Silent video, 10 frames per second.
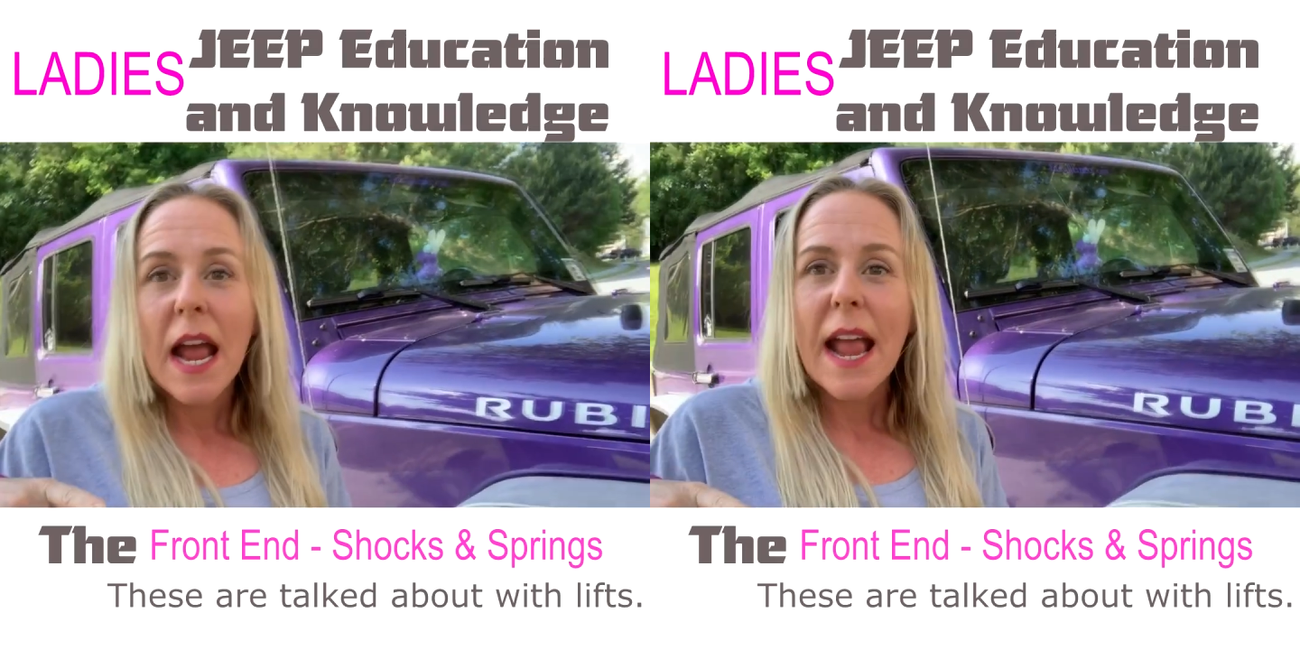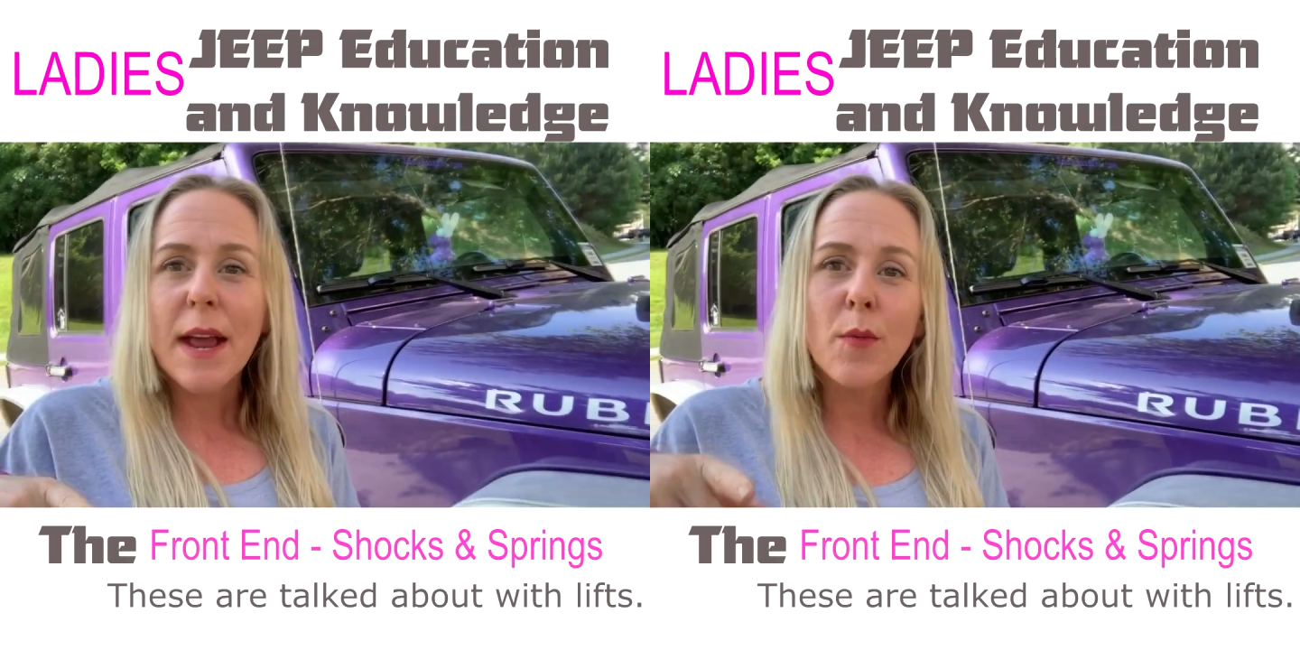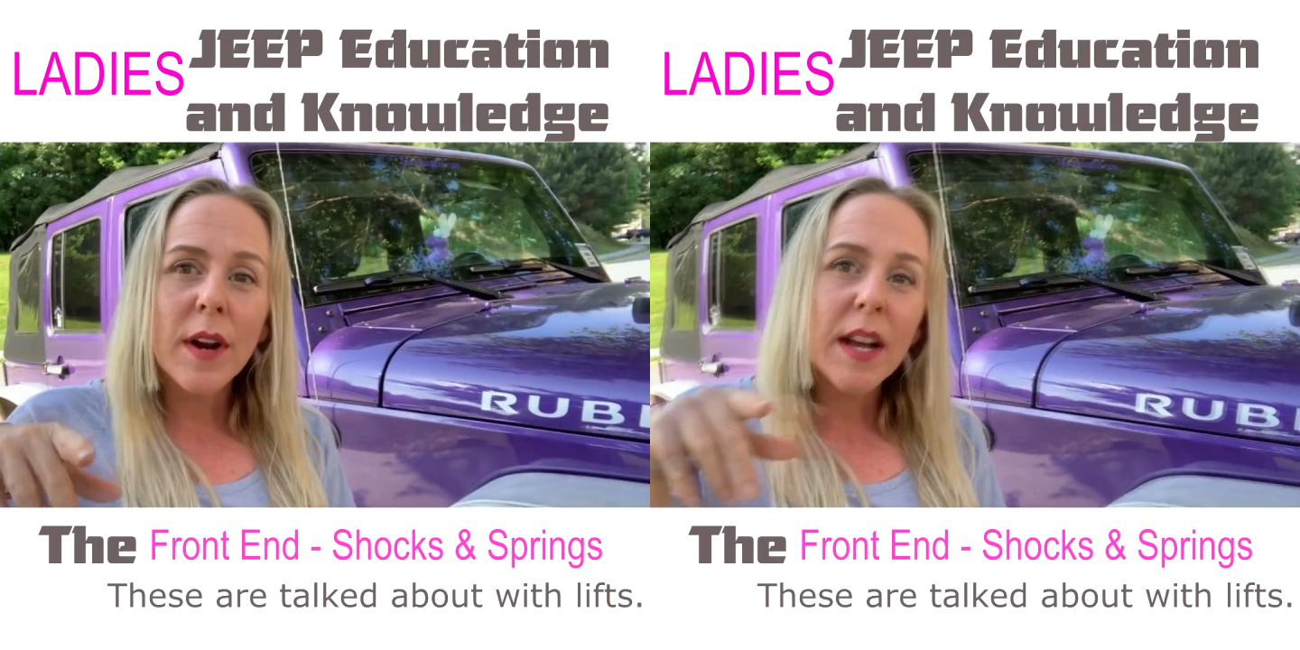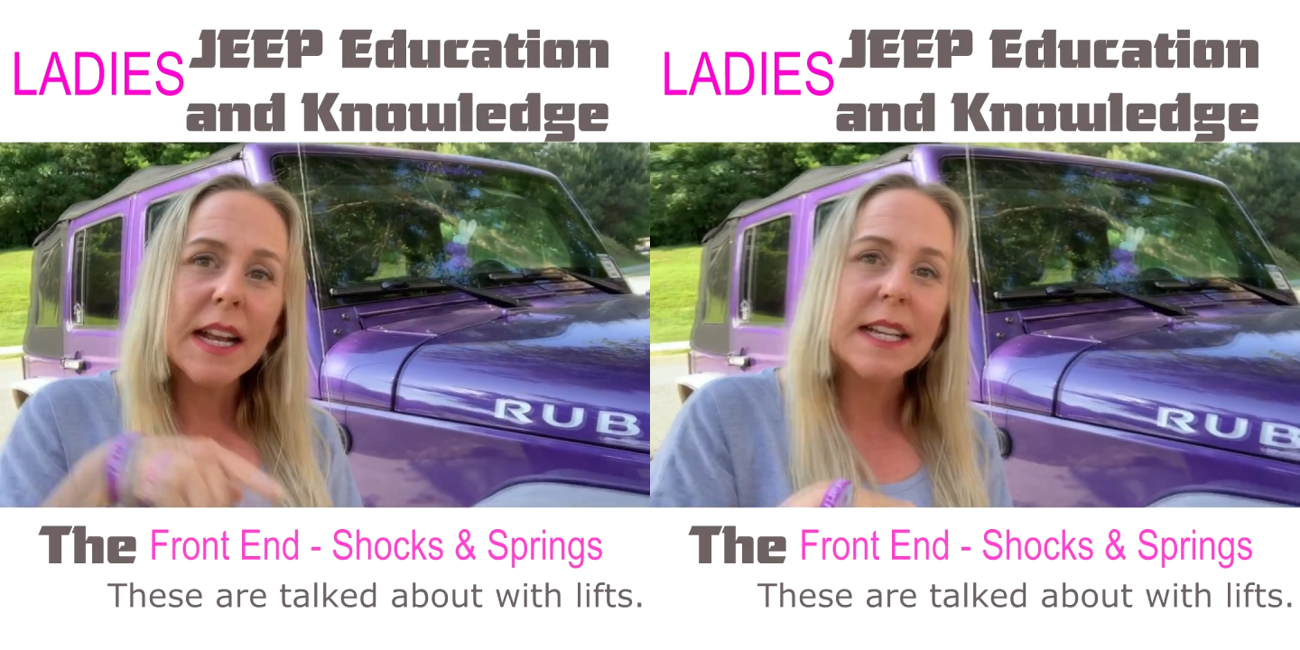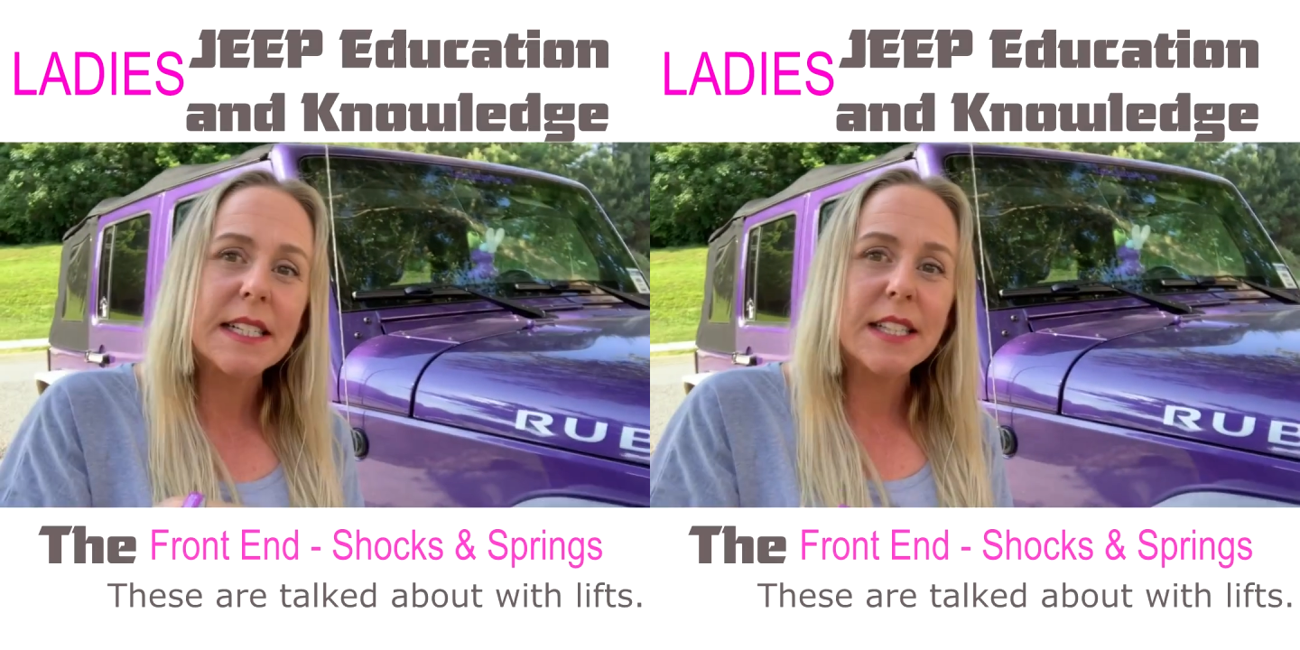and we're going
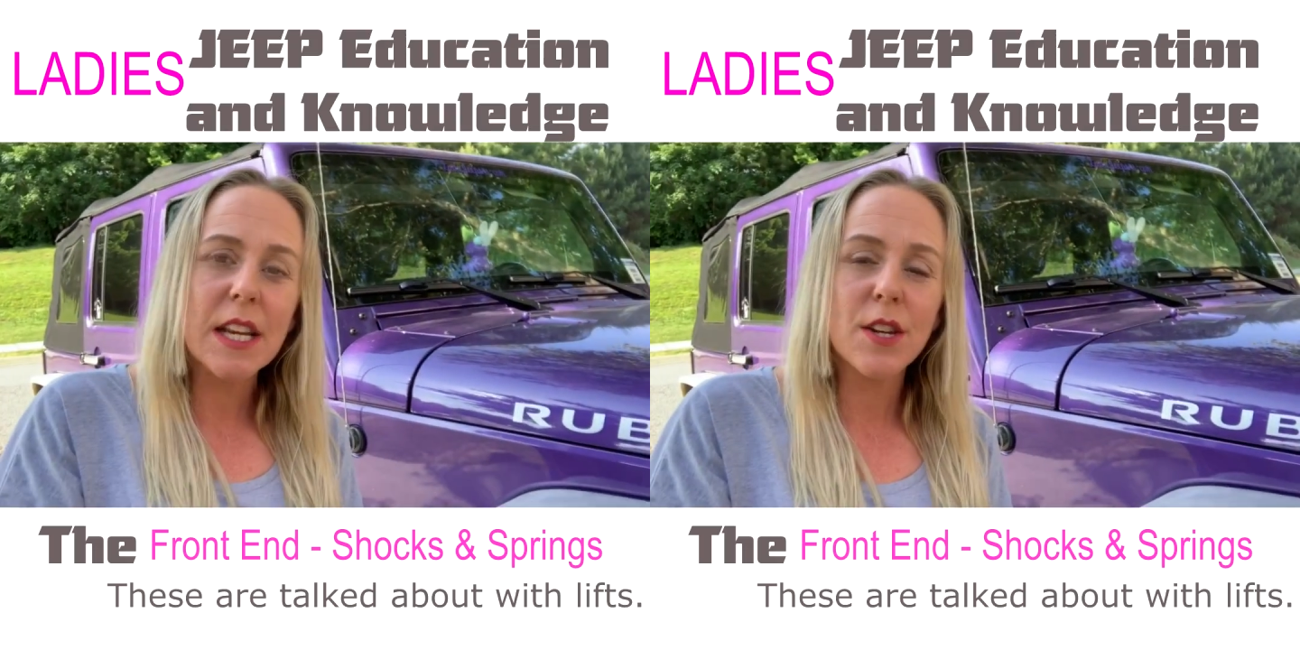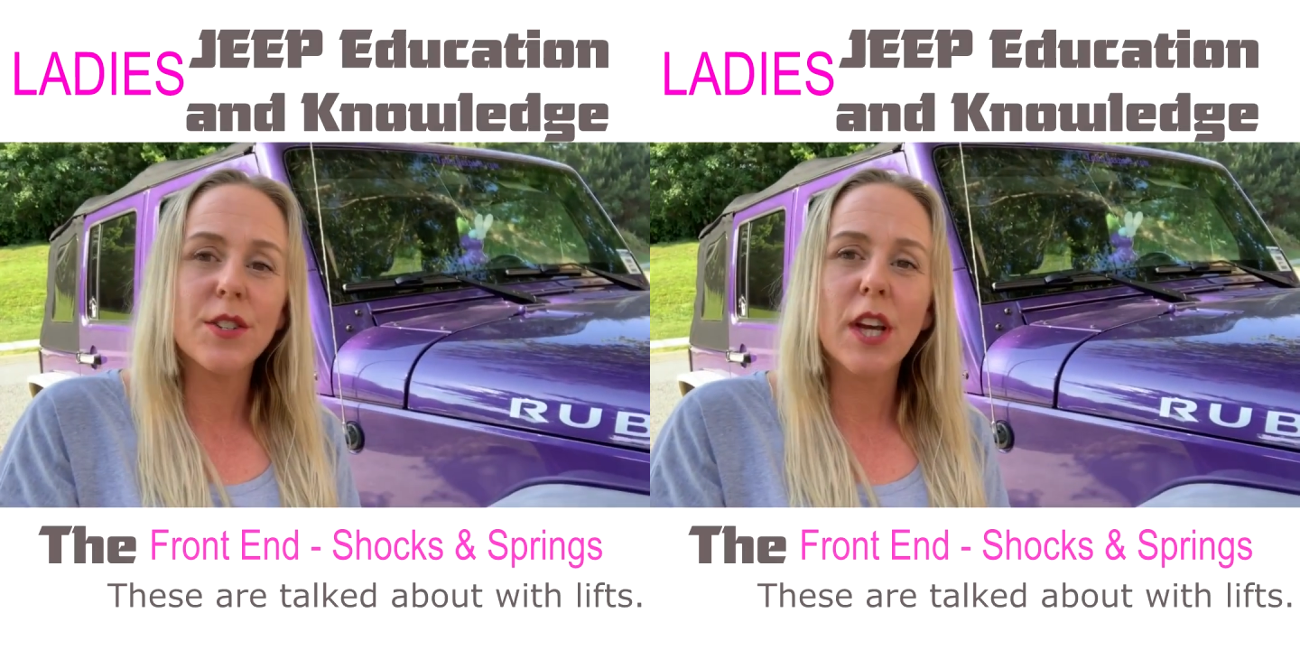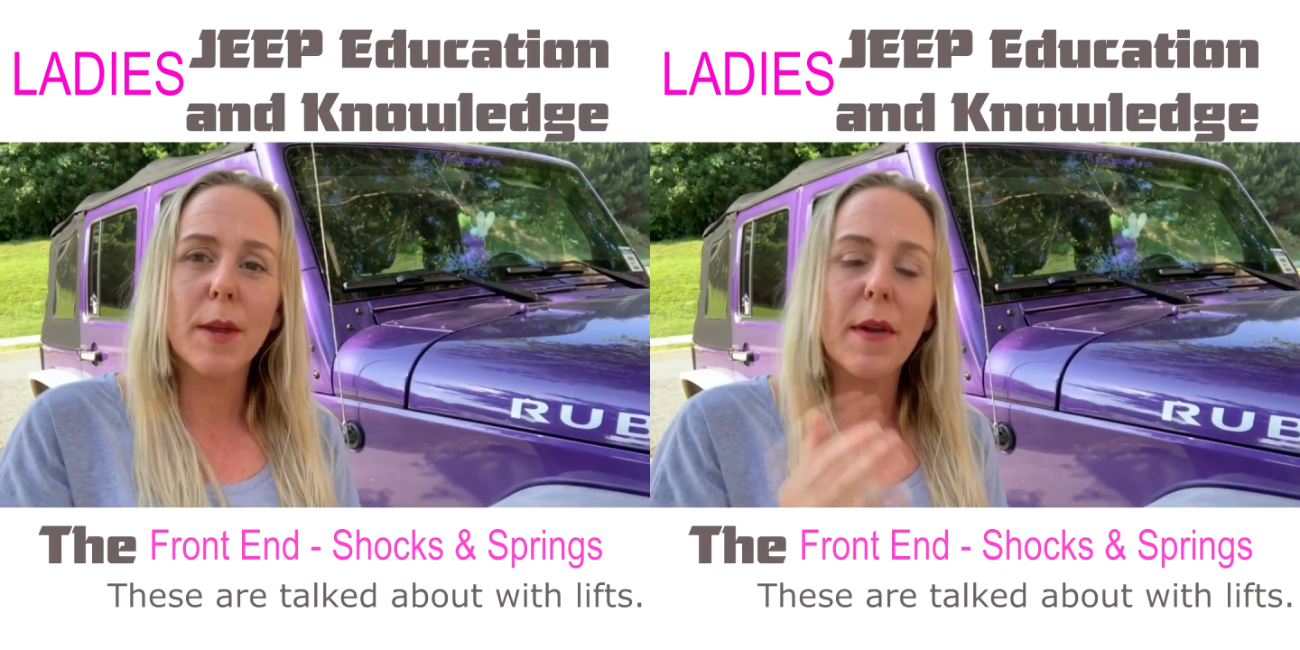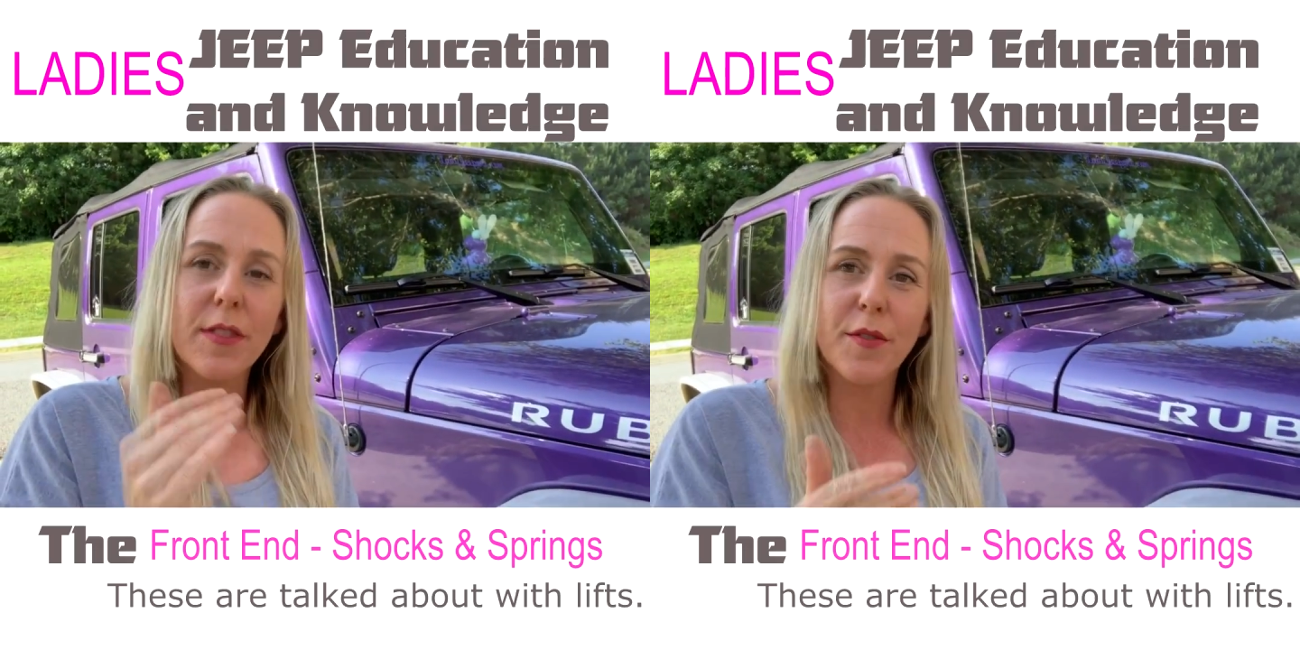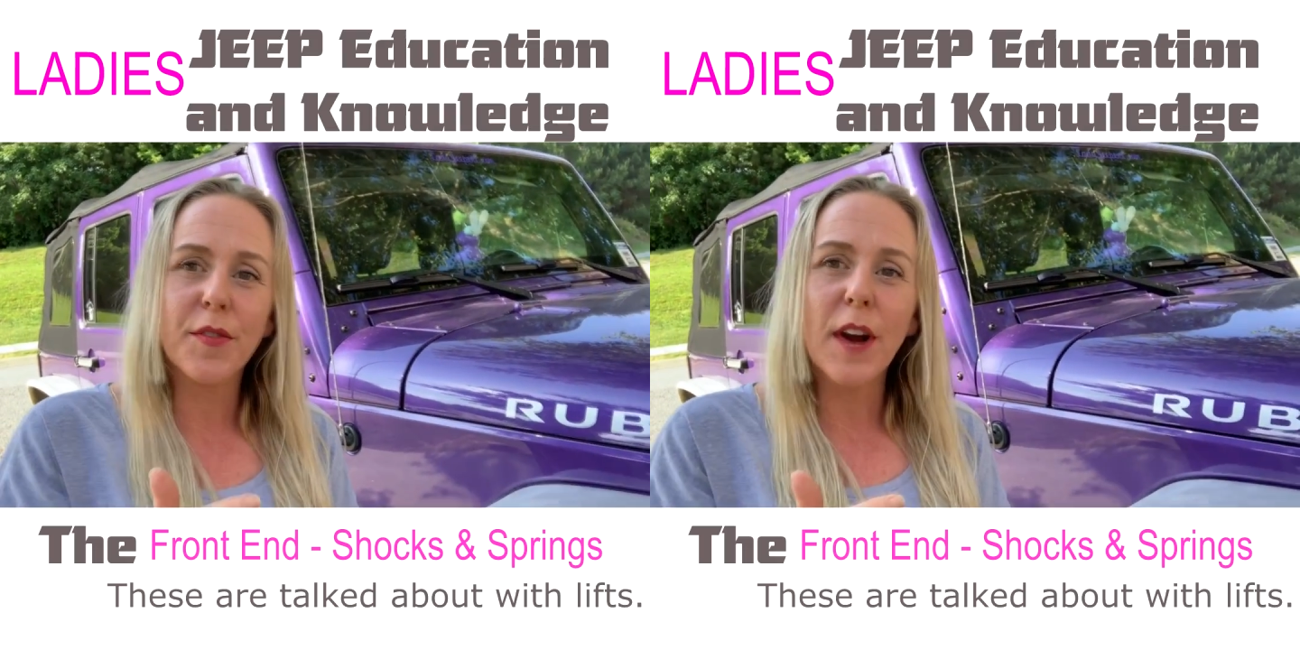to continue talking about
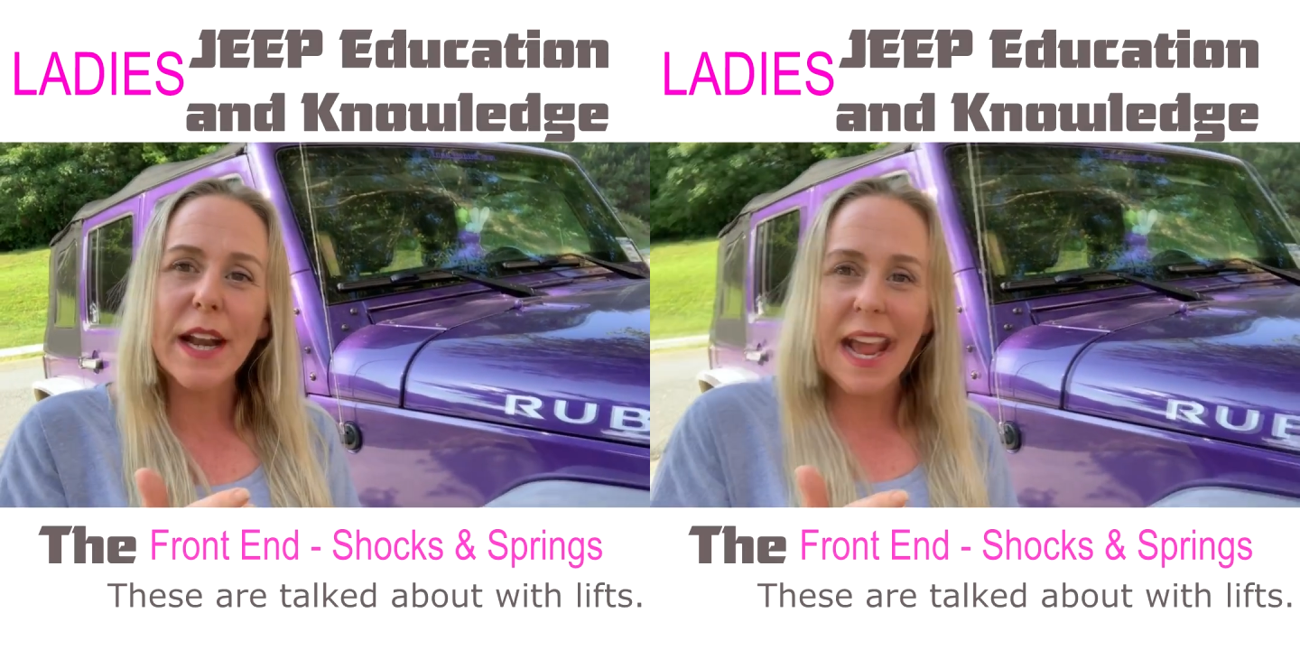the front